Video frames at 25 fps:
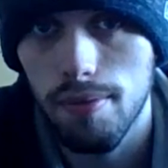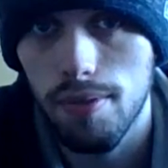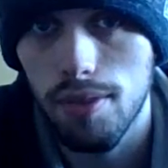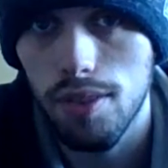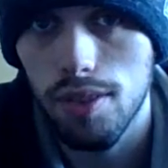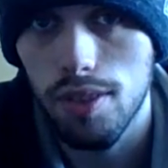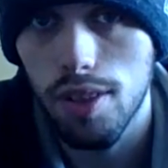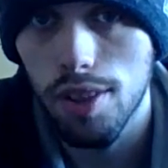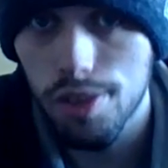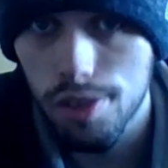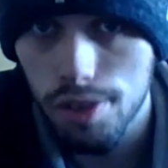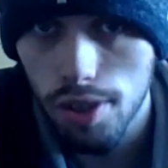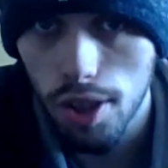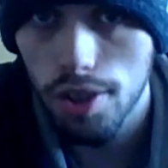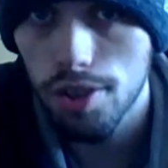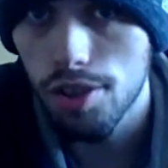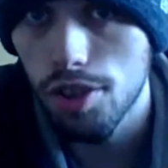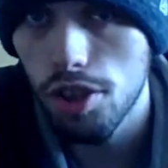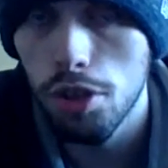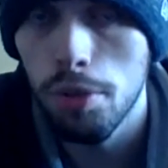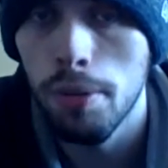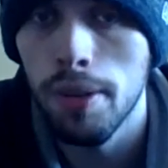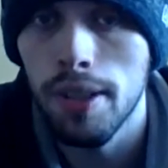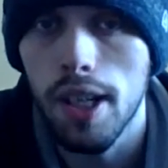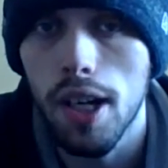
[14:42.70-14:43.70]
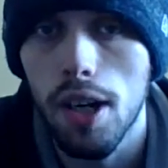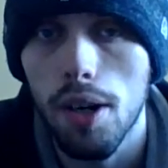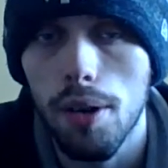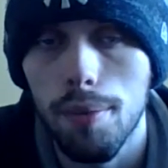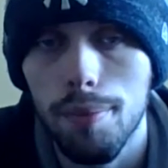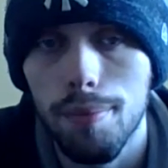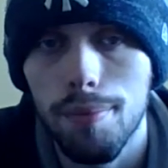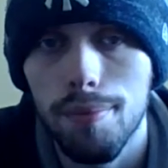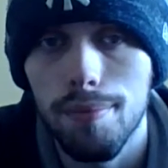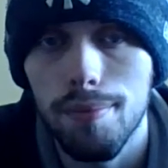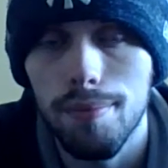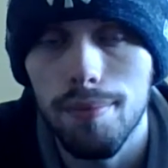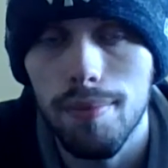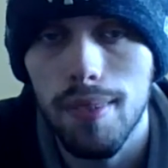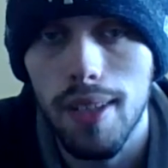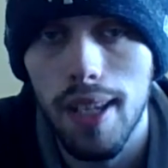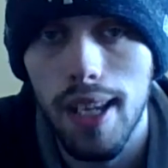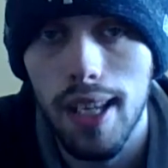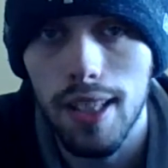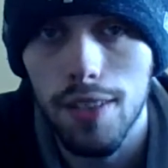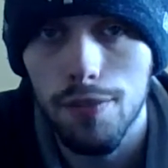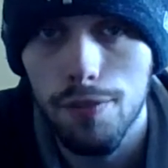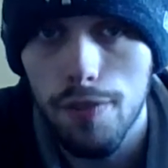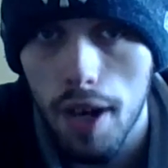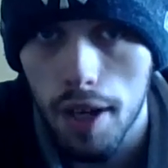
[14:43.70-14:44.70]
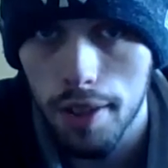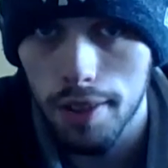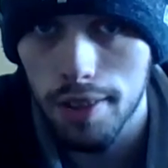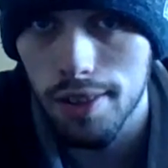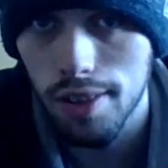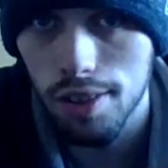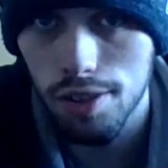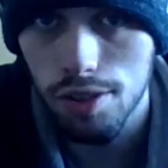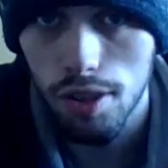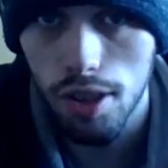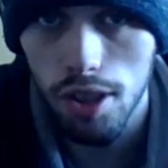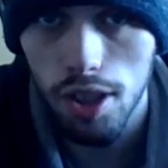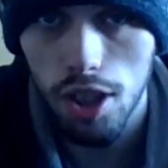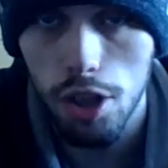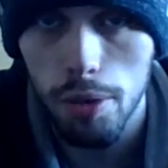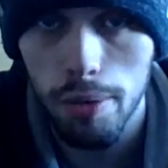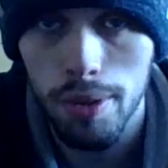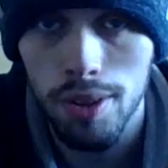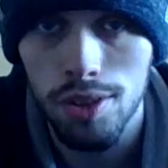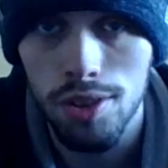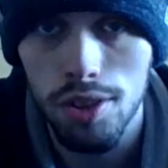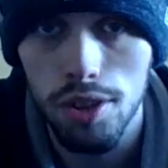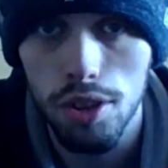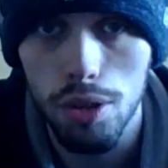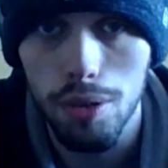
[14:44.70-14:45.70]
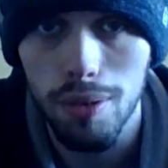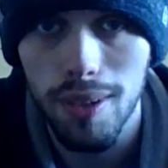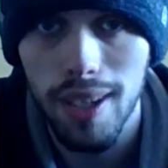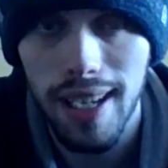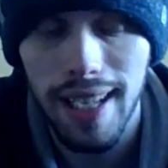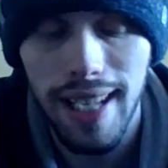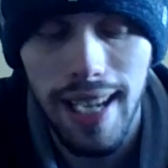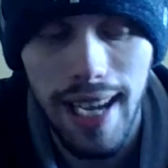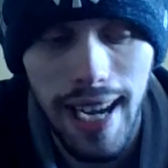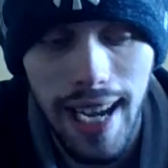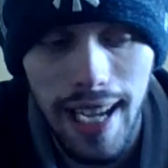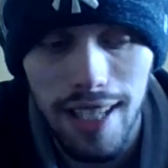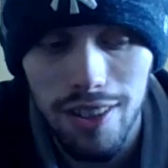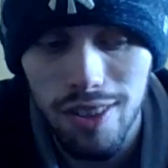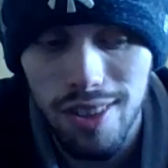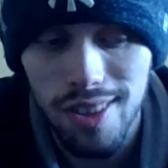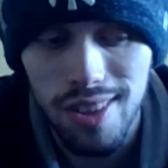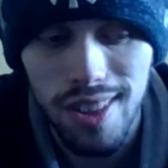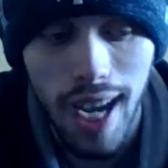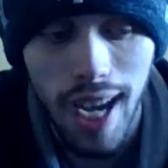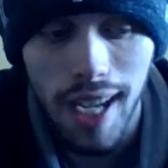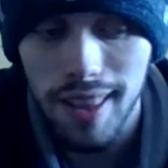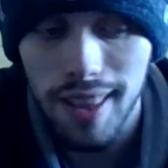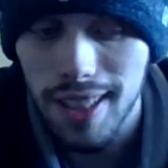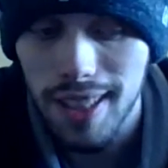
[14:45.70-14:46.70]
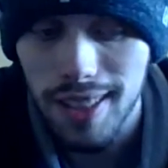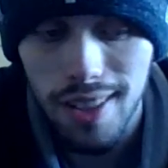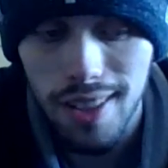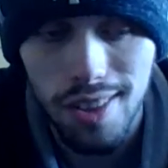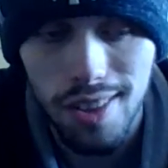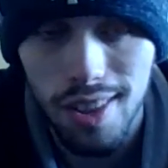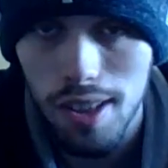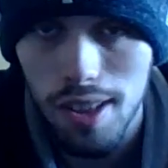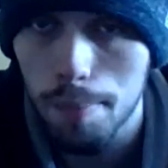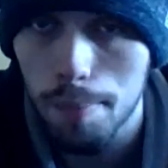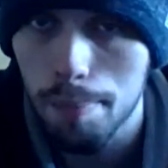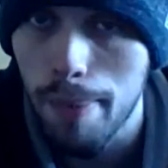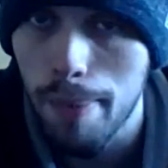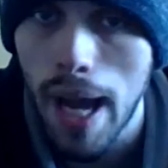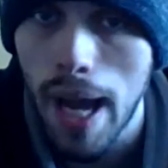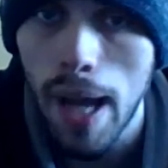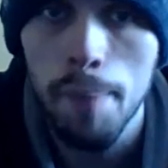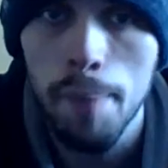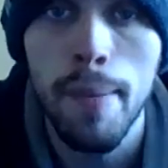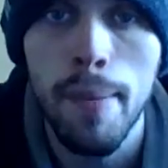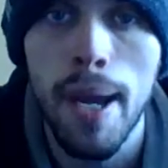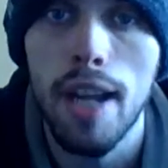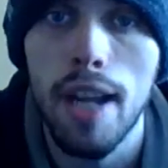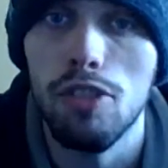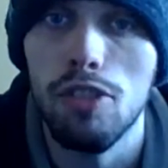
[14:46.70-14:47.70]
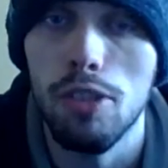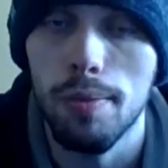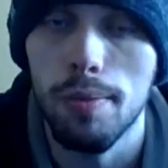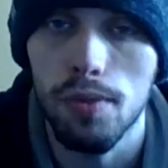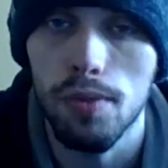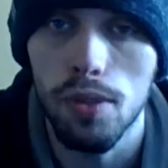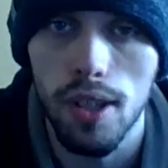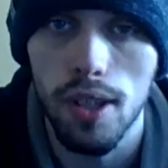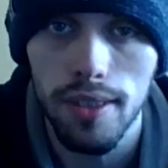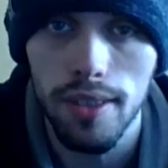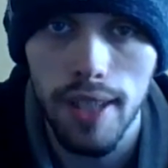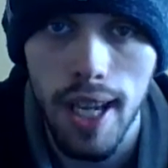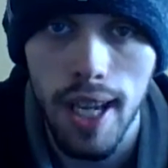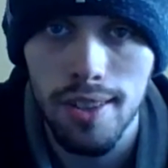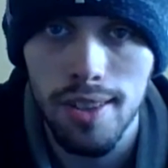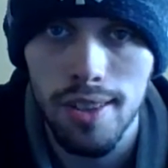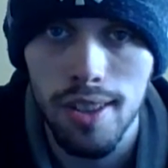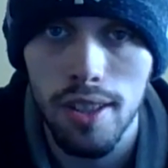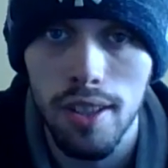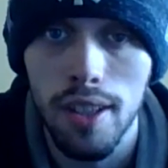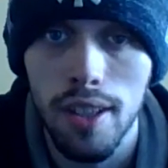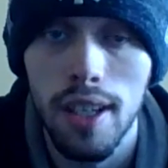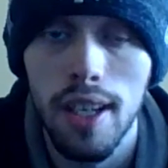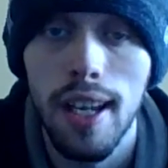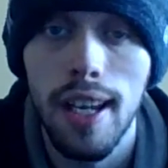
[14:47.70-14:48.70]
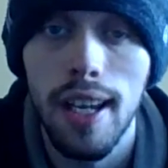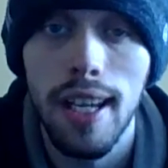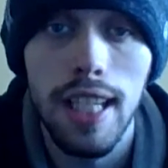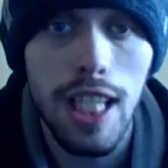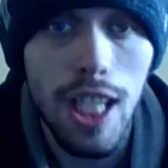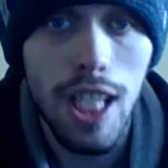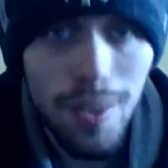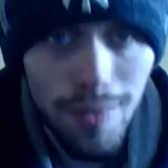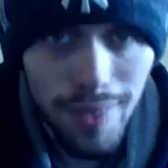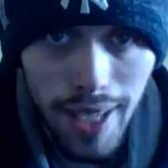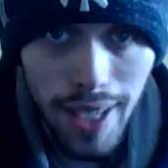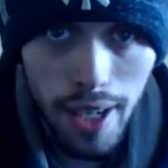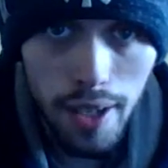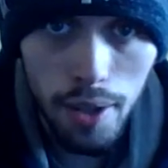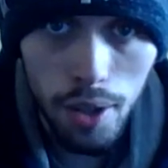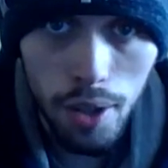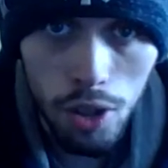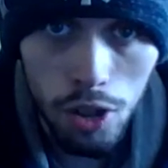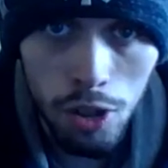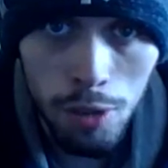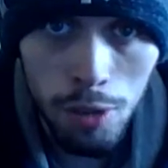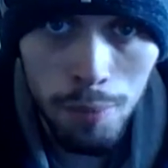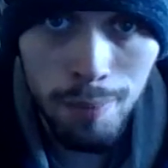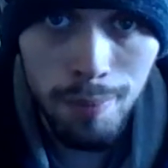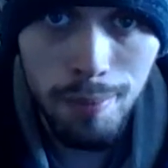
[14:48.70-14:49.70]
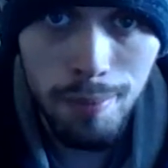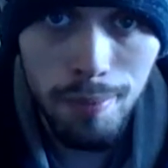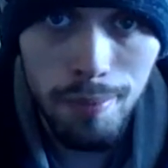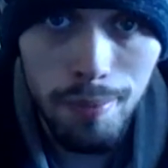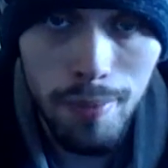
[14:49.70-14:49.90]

to start 2-0 and the Falcons to start 0-2. I think this is a bad matchup for Atlanta, even at home.